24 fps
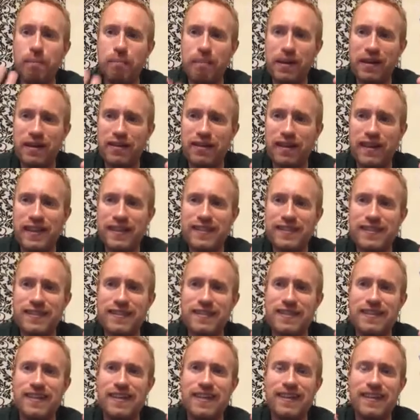
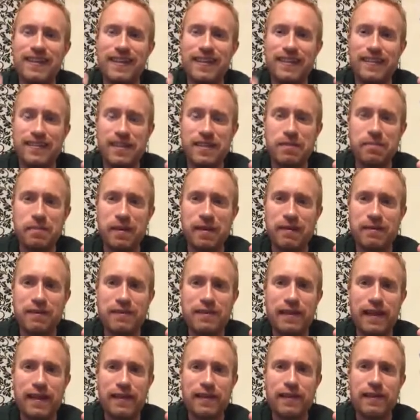bitterness on this beer
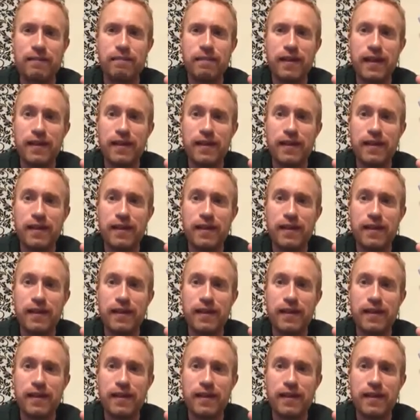is like.